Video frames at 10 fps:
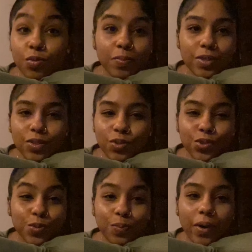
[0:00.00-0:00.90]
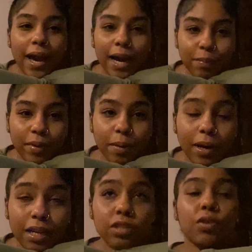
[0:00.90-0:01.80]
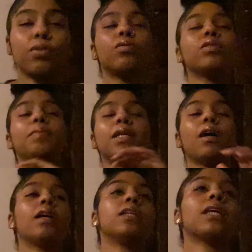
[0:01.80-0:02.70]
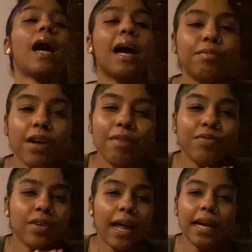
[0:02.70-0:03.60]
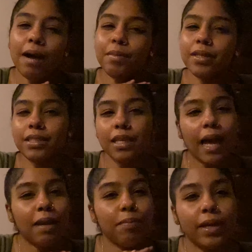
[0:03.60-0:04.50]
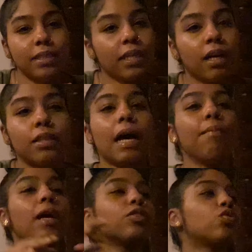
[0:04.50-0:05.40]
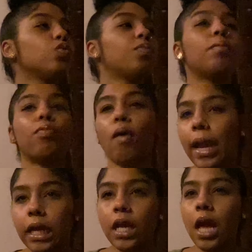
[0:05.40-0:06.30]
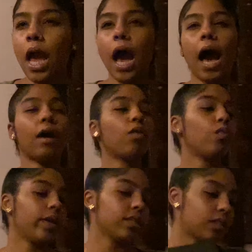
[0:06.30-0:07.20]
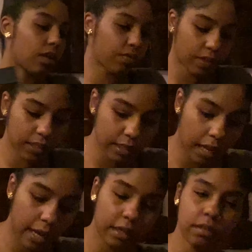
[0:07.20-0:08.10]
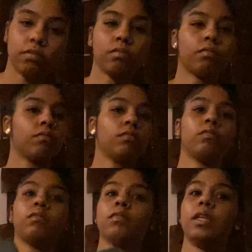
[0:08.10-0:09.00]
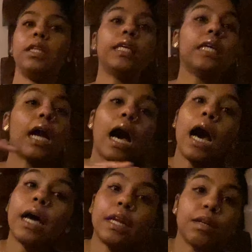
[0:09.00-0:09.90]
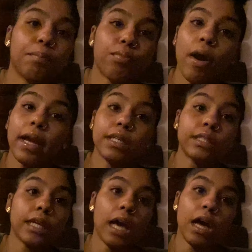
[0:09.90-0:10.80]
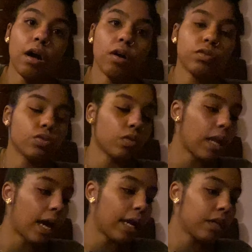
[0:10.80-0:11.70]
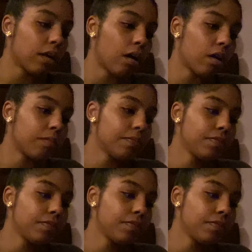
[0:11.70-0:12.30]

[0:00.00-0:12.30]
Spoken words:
Super happy about those because I feel like I'm into like basic colors. I'm not super bright. I don't wear stuff that's like neon and bright as hell. So like I